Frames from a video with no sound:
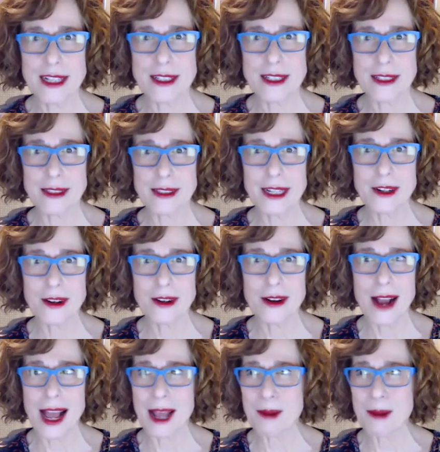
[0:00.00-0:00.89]
a leader,
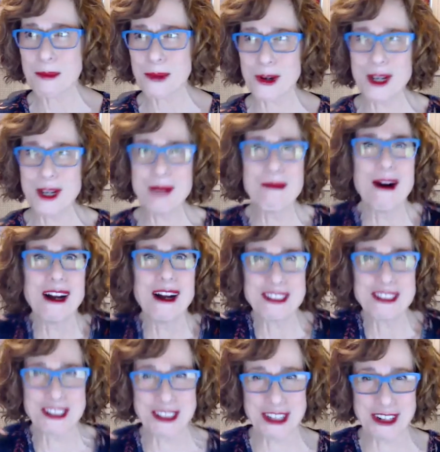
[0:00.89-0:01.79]
and pretty
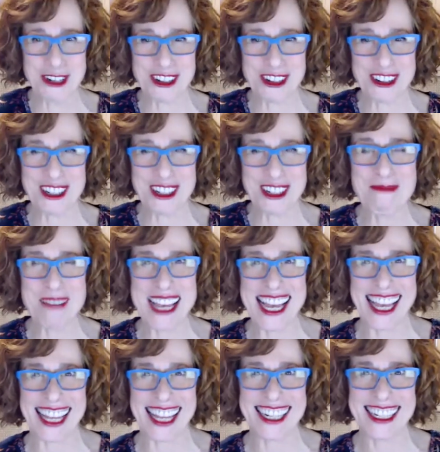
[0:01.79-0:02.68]
much you're going to
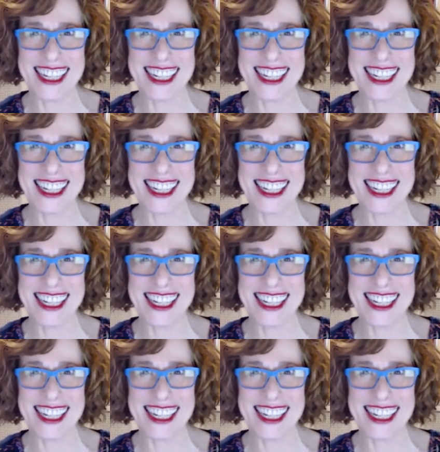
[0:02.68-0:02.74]
be it.